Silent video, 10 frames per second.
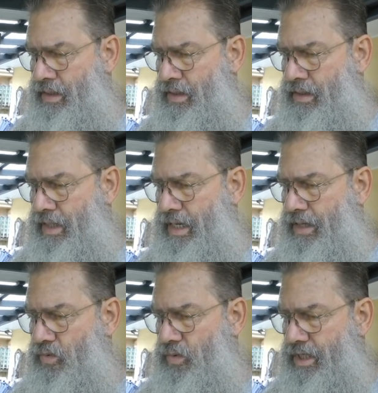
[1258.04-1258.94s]

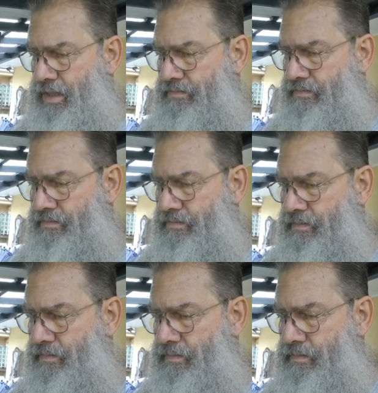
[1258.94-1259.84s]
So
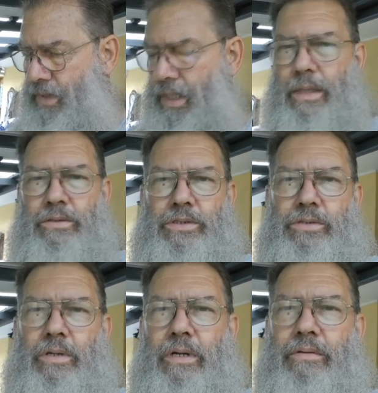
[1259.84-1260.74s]
yeah, just
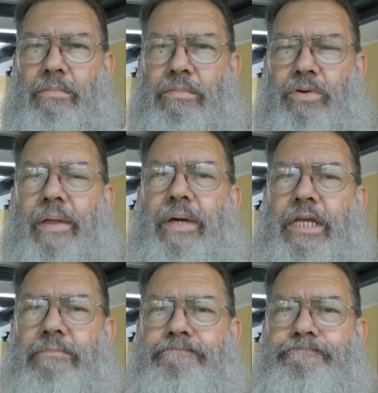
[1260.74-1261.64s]
thought I'd throw that in.